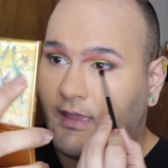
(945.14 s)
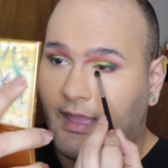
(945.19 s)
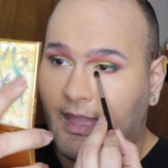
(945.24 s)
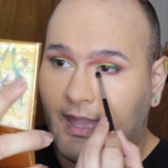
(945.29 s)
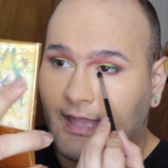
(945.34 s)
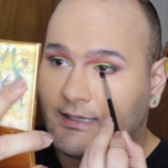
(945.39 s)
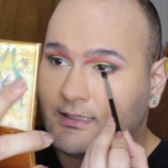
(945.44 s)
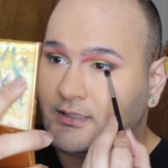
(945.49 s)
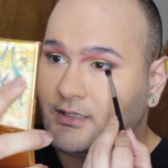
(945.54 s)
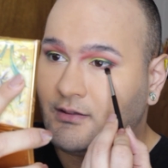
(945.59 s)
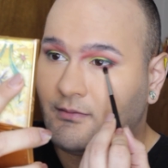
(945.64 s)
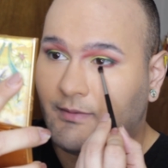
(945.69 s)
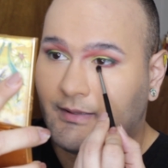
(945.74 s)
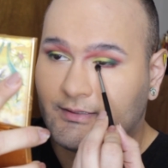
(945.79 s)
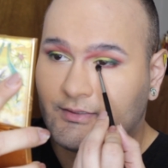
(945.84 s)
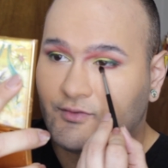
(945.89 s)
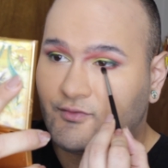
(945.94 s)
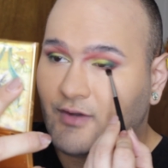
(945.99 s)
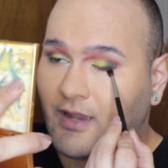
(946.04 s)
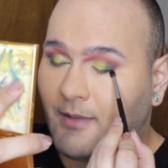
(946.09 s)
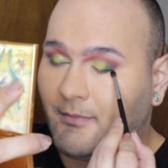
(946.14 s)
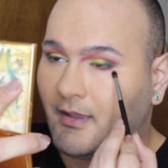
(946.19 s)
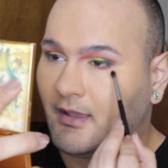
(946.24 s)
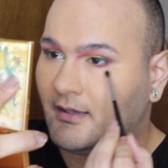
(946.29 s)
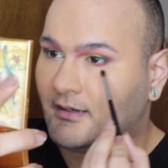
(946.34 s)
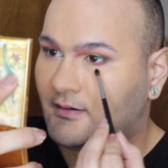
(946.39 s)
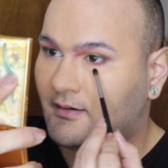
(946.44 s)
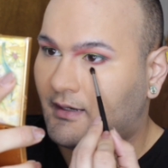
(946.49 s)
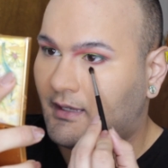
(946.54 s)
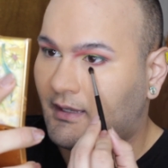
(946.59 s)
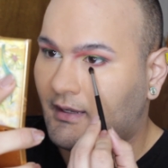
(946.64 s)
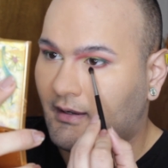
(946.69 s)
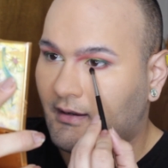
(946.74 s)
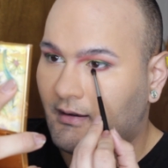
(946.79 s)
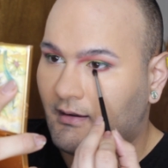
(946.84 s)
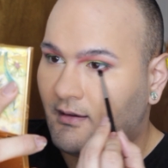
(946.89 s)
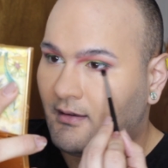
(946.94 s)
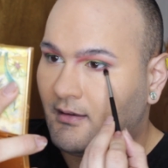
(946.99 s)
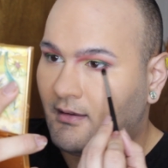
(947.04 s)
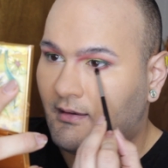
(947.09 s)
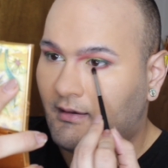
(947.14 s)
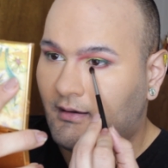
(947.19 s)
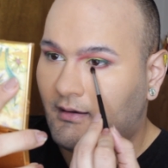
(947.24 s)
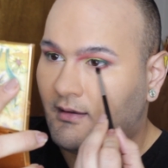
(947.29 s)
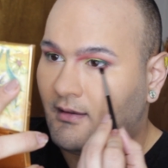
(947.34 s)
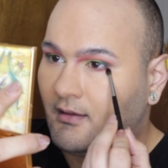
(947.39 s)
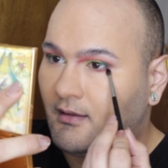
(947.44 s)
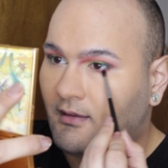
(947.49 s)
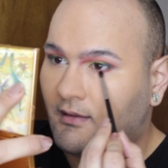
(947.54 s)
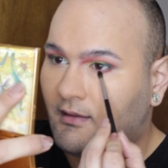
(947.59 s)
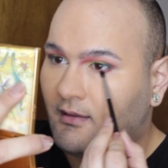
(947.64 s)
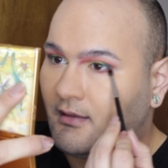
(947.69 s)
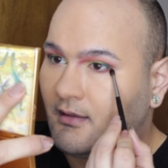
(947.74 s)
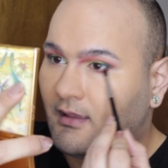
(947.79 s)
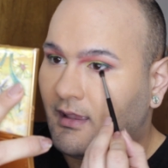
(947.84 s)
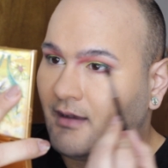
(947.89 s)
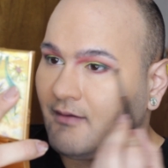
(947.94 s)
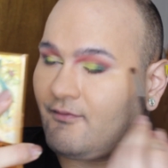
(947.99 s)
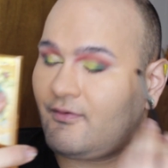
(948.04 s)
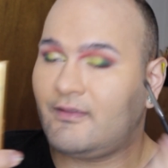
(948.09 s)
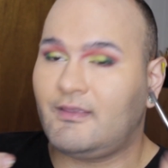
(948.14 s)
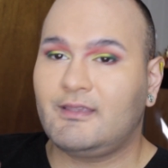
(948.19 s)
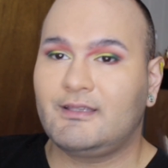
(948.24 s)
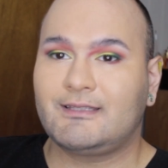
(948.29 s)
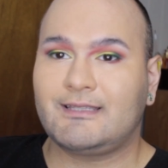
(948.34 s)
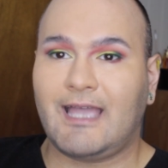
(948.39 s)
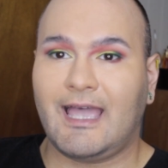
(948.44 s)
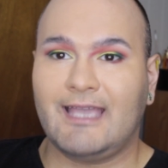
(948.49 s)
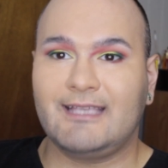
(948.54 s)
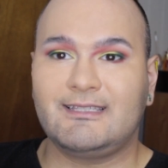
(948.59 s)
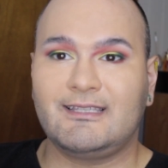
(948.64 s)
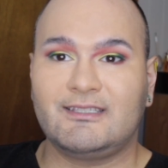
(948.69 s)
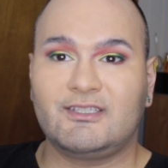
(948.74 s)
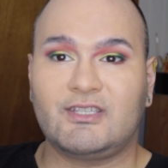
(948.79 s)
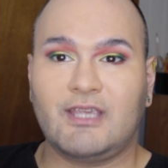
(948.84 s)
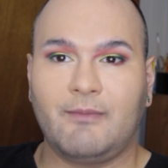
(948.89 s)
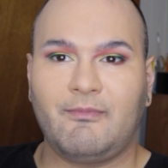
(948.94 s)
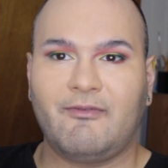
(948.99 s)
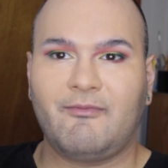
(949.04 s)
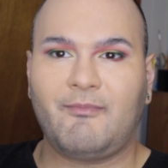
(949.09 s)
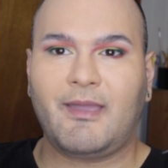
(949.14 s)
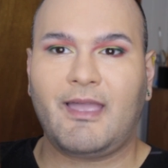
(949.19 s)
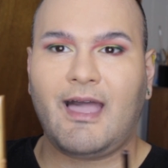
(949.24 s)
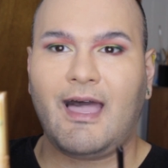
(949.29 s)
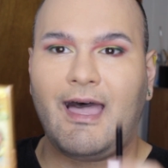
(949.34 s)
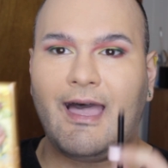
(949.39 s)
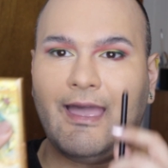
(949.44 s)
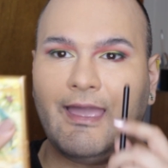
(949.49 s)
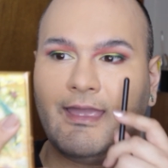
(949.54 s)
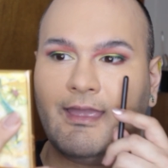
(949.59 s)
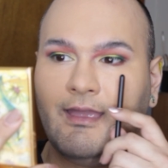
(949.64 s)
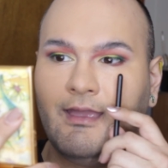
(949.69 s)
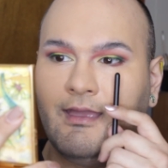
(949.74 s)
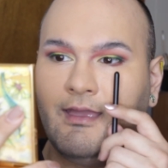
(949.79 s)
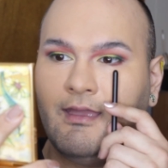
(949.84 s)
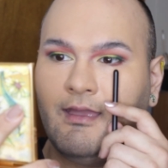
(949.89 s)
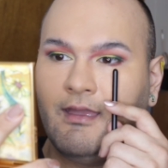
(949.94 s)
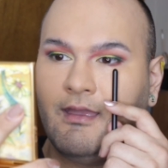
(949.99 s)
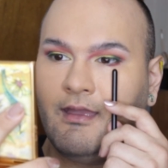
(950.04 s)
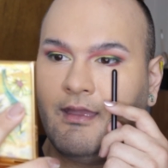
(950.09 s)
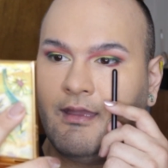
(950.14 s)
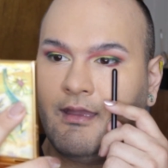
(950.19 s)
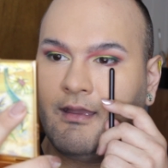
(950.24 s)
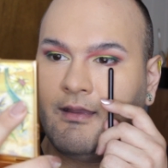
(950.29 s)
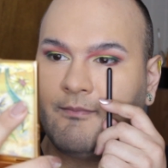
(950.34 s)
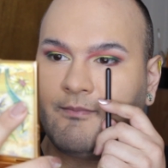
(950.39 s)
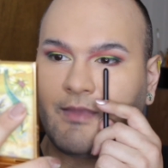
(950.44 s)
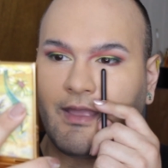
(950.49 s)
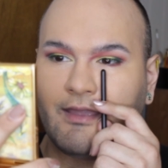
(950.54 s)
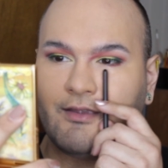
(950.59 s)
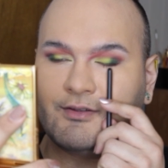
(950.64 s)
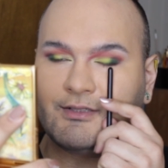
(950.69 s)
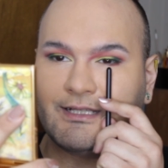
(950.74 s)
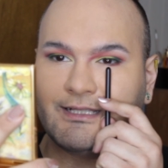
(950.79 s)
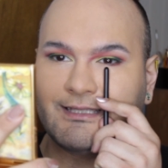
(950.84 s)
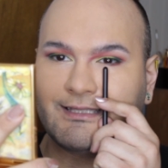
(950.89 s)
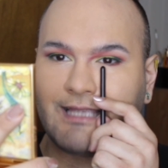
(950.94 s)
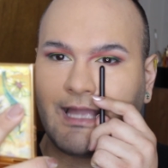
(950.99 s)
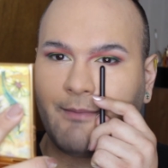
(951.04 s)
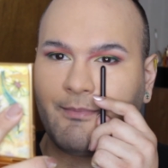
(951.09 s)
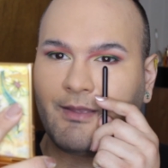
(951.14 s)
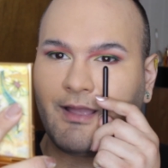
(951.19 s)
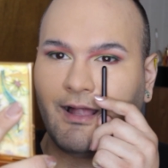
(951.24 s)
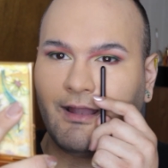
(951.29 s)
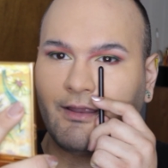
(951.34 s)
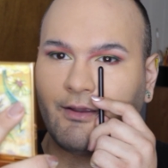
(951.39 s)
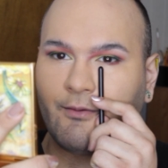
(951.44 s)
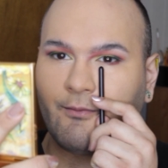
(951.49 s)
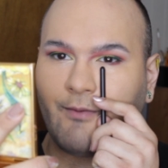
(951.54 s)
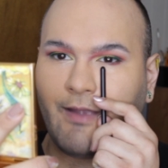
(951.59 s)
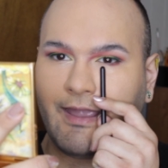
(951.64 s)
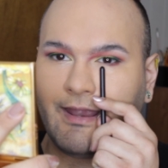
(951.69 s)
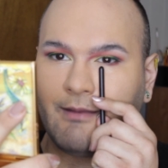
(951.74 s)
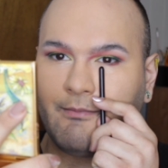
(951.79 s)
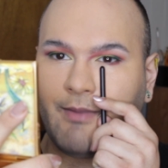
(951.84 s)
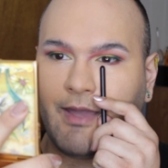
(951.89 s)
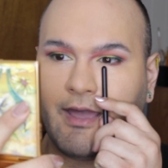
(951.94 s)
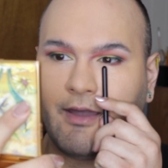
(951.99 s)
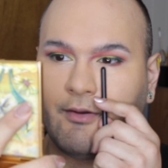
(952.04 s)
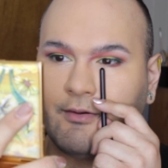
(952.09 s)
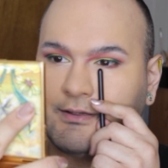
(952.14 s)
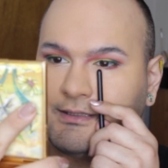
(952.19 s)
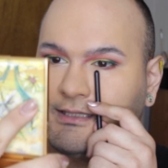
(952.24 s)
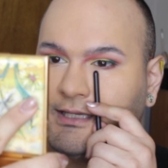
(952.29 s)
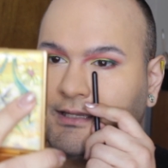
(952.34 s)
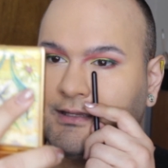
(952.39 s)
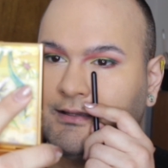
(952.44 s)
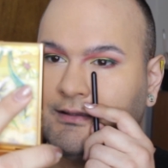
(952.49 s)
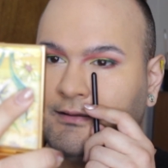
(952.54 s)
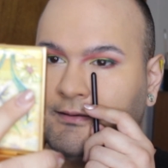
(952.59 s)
add too much drama under here. And for the size and shape of my eye, I usually stop color right about